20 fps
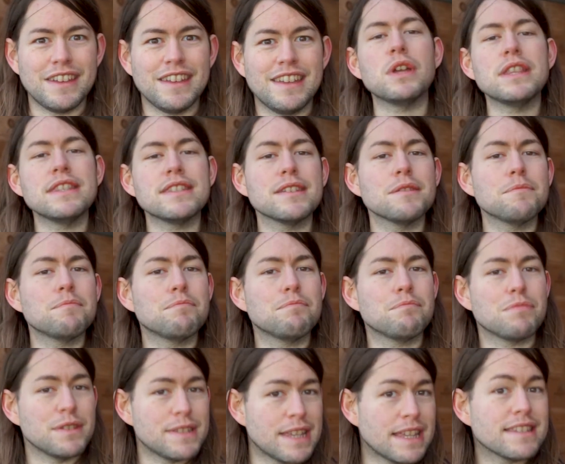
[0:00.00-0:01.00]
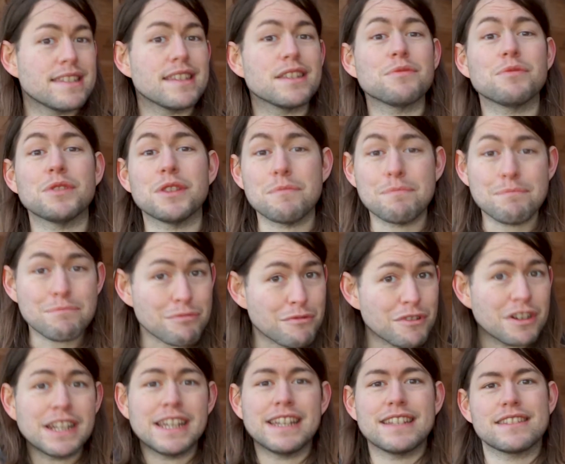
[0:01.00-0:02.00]
Winter presents us with a
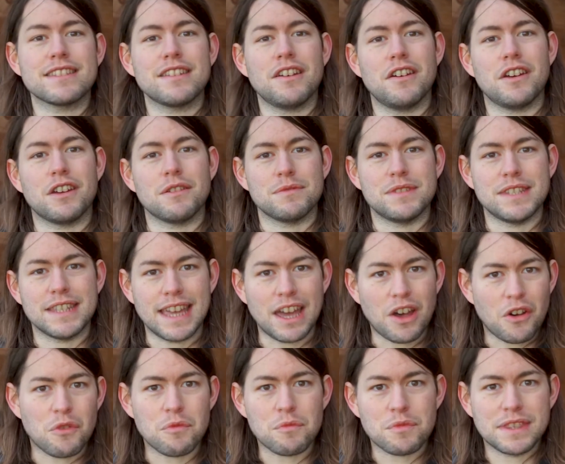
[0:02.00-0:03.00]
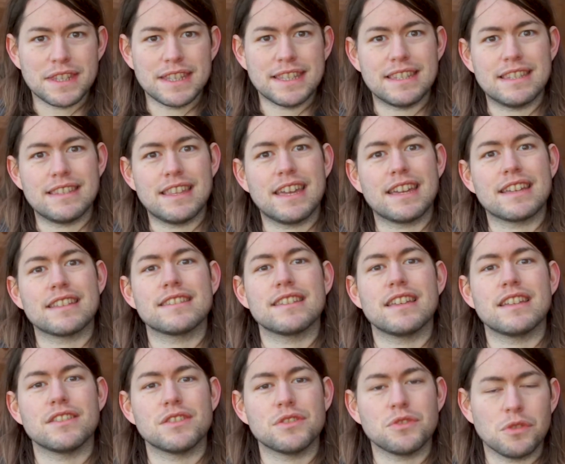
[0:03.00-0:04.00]
brilliant time to get on with these things
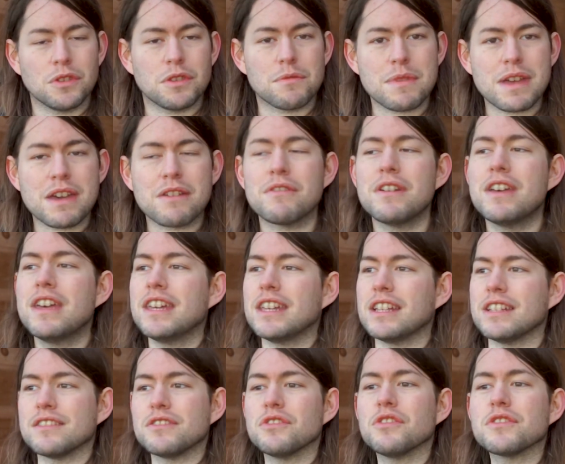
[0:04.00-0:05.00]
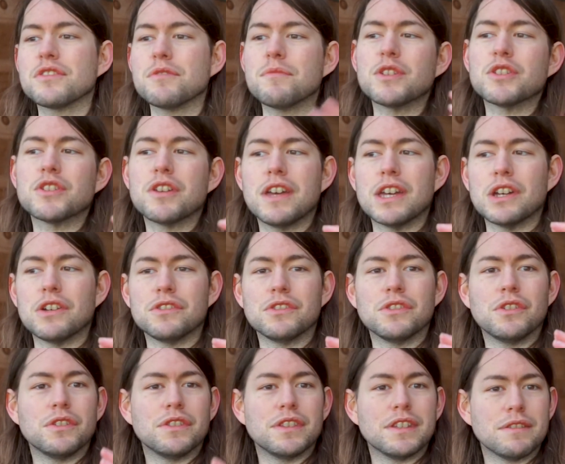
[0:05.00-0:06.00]
and sort them out. There's not so much going
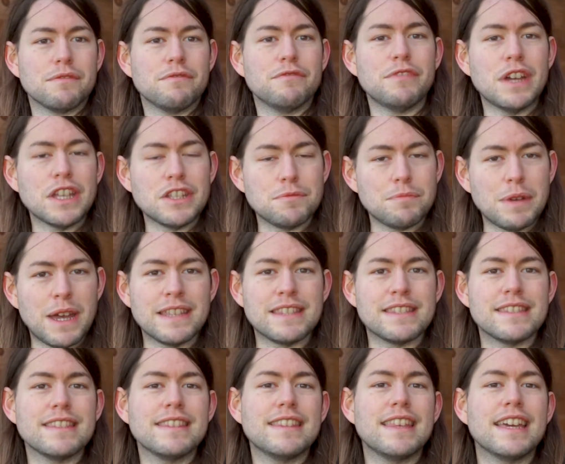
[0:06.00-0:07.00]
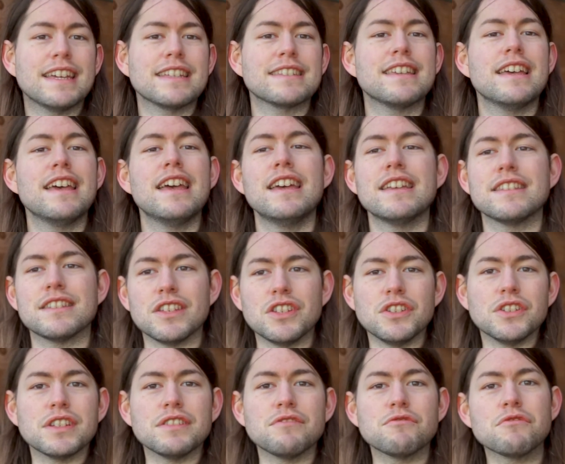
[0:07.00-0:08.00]
on the veg beds and things, so
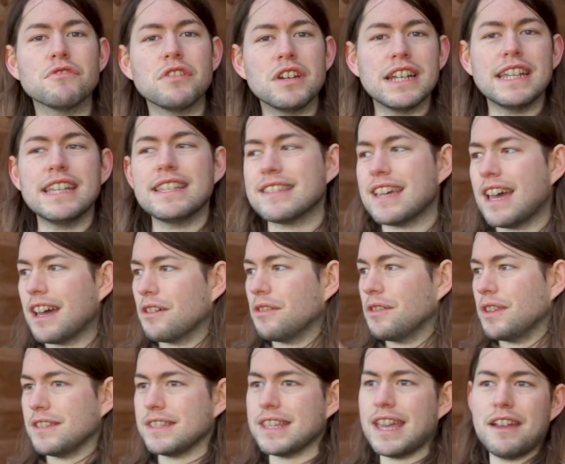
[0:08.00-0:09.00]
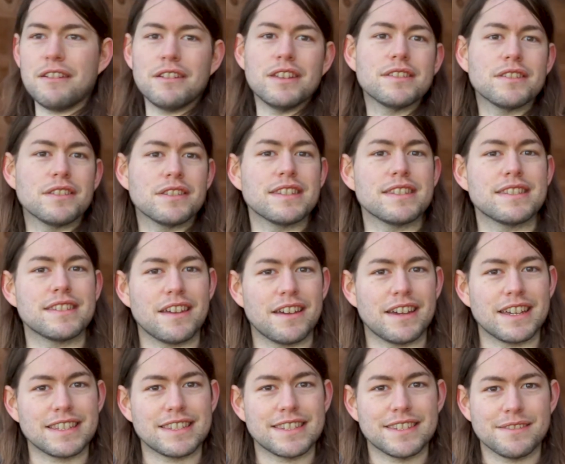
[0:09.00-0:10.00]
you can really tackle those areas on the
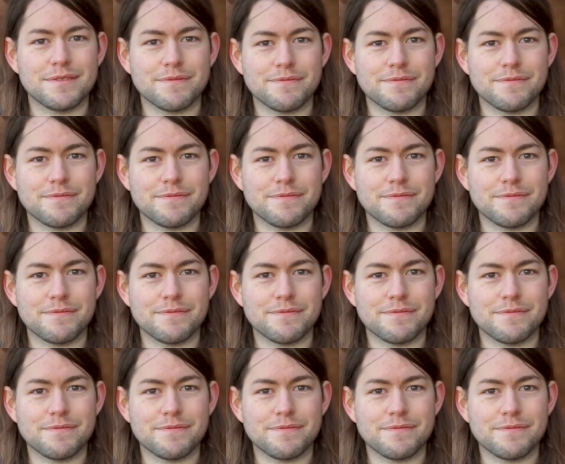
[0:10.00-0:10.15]
sides.